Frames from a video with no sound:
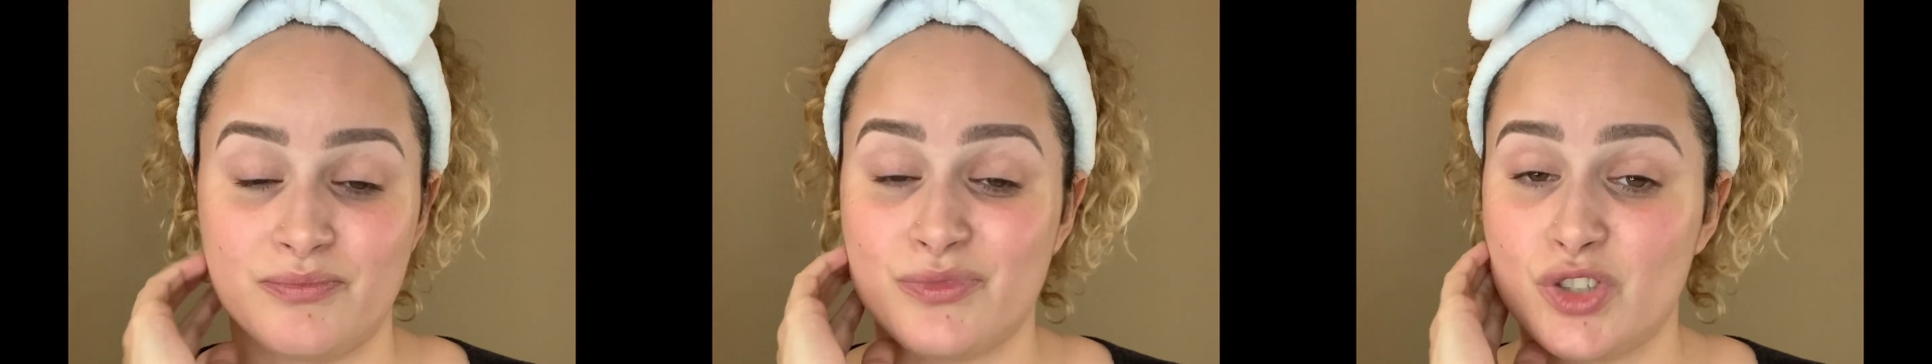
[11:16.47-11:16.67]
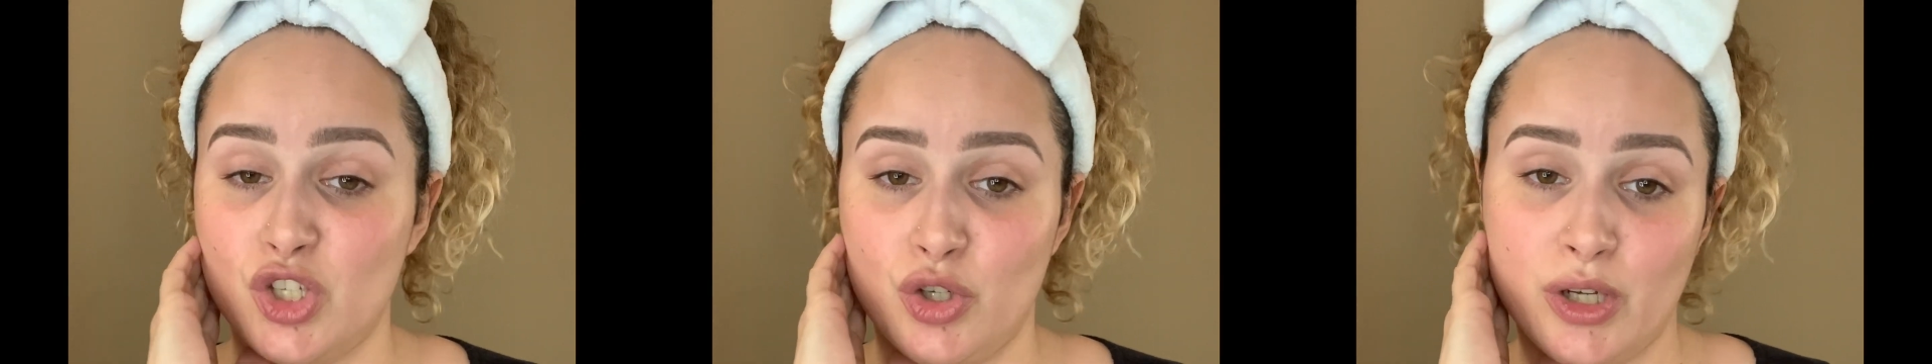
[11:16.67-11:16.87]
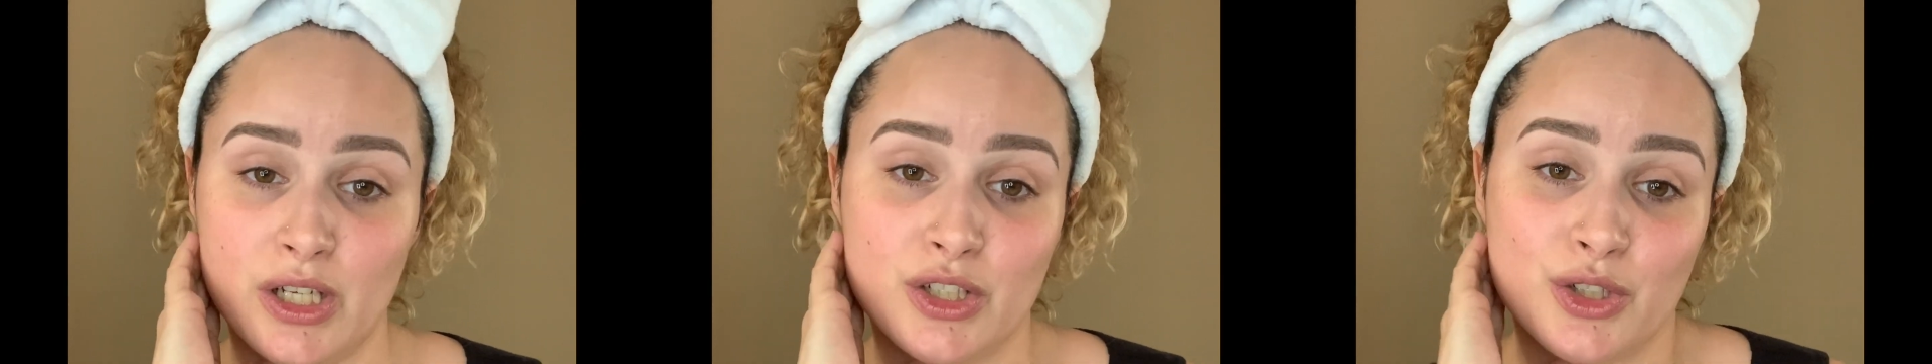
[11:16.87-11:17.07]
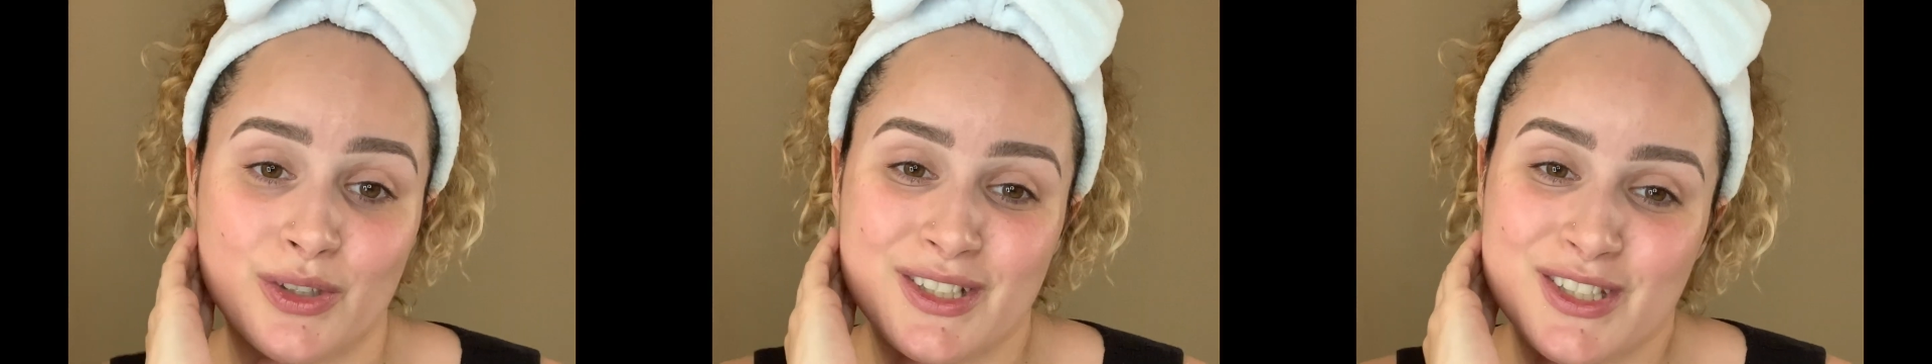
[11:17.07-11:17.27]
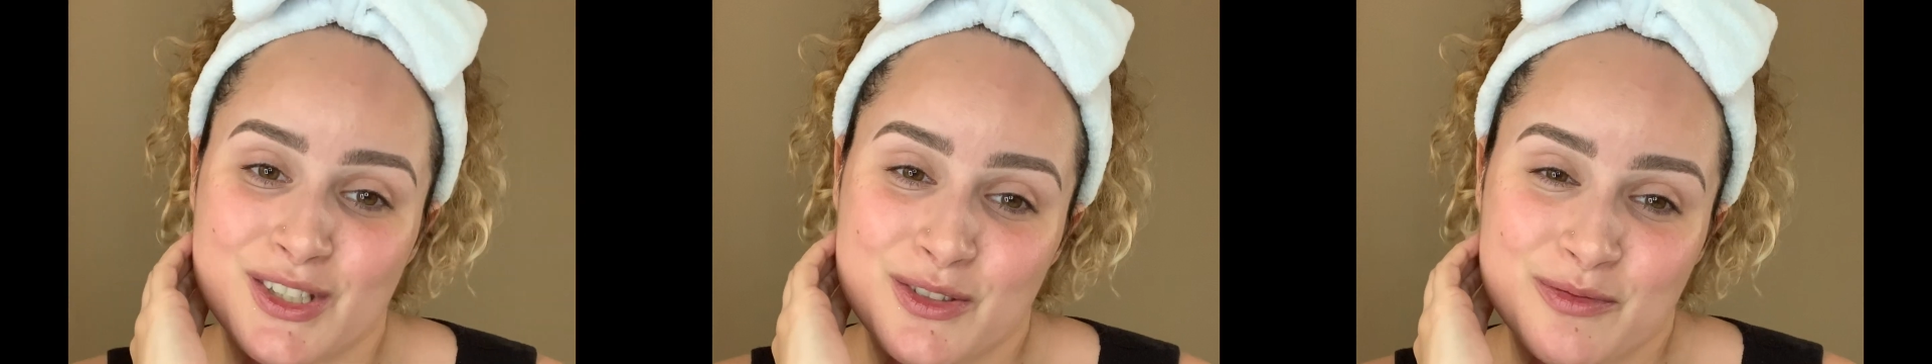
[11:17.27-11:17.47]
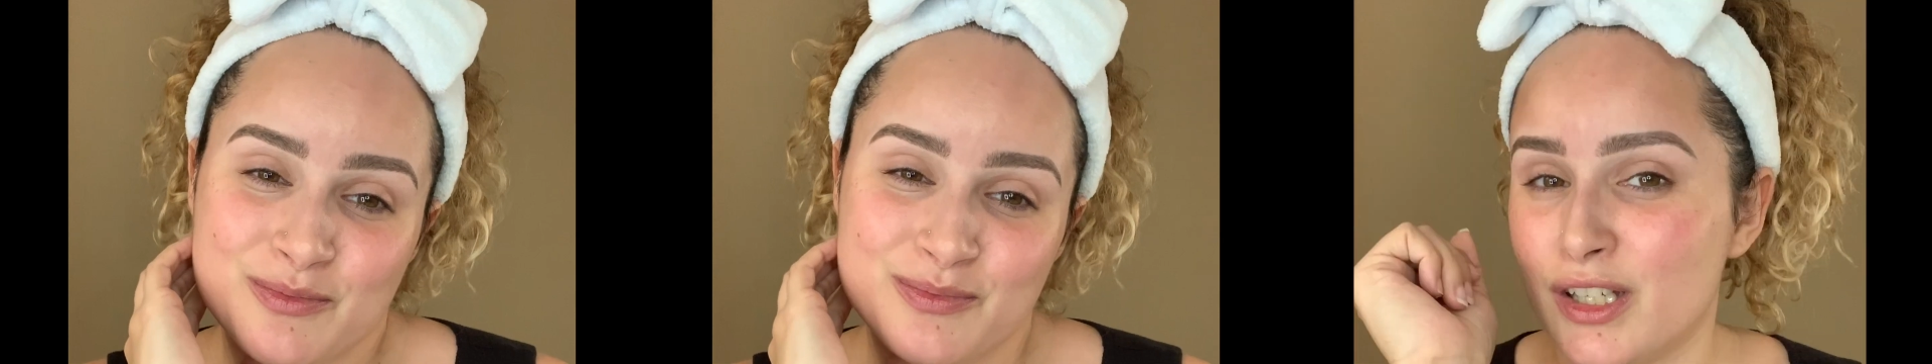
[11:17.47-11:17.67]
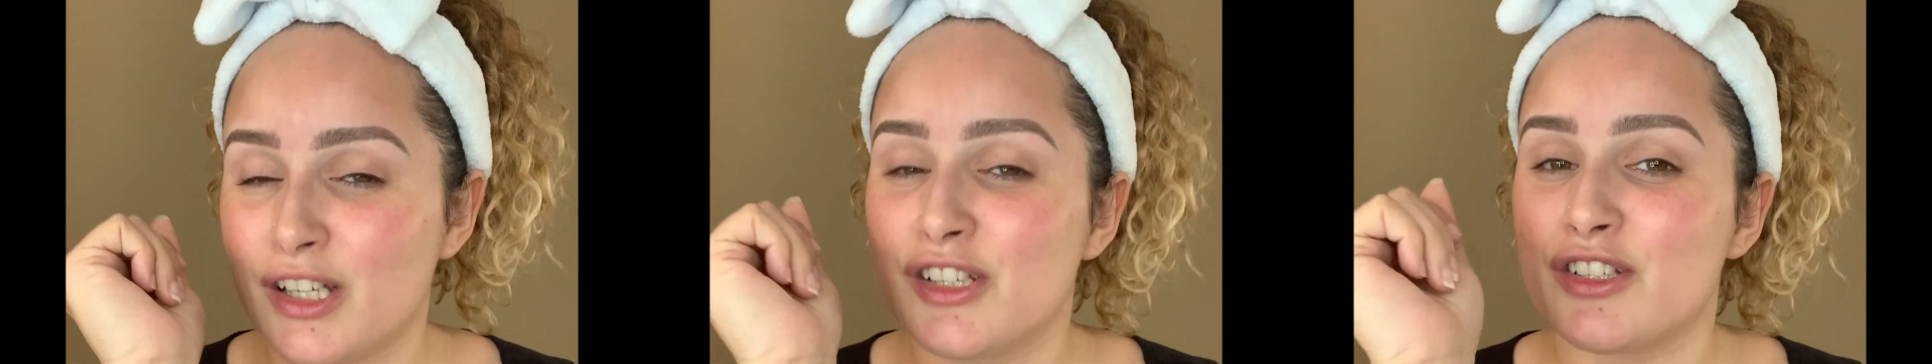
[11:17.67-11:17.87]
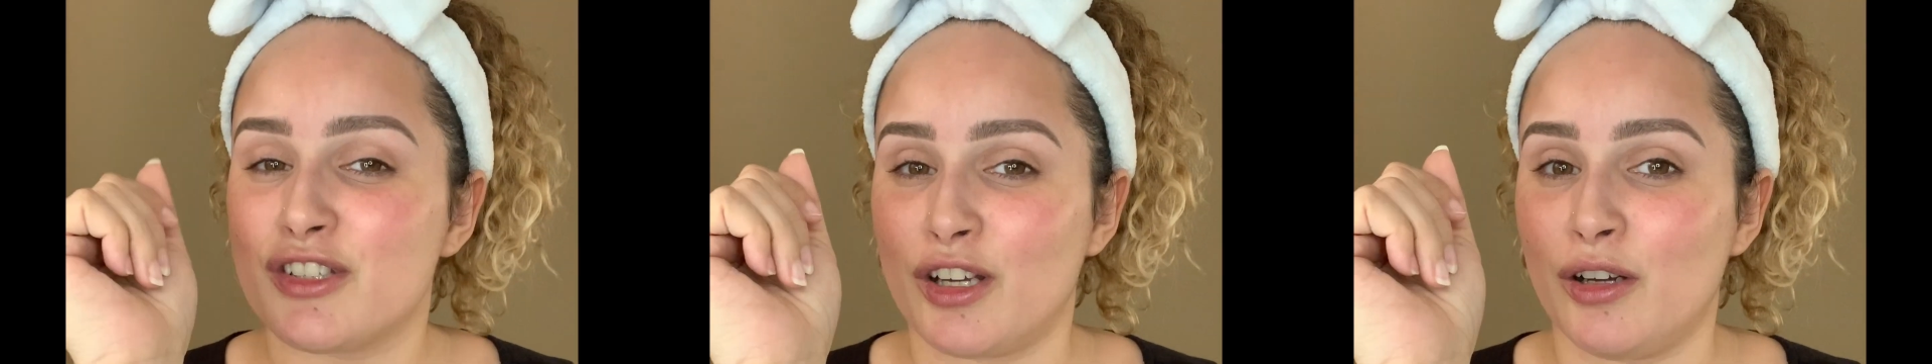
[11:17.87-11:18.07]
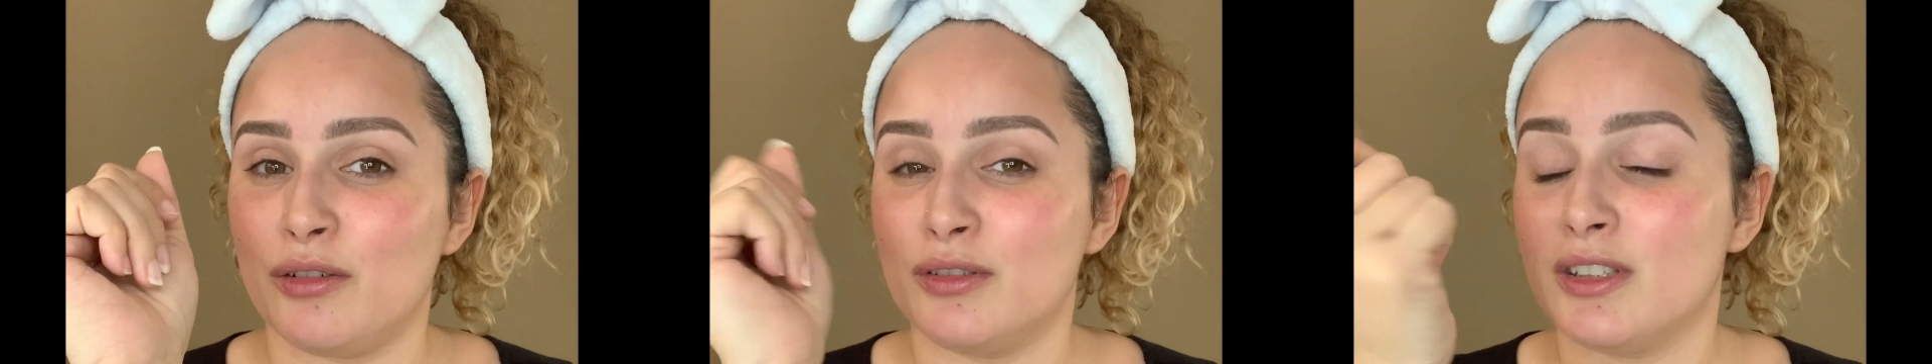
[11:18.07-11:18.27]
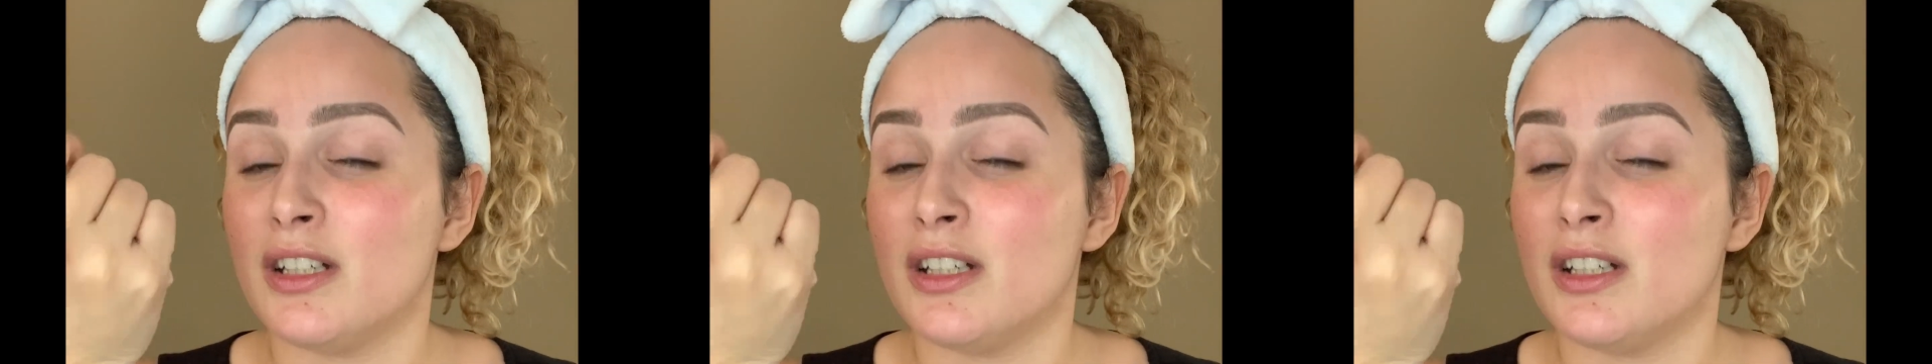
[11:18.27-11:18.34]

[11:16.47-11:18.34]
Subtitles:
You can do it too. So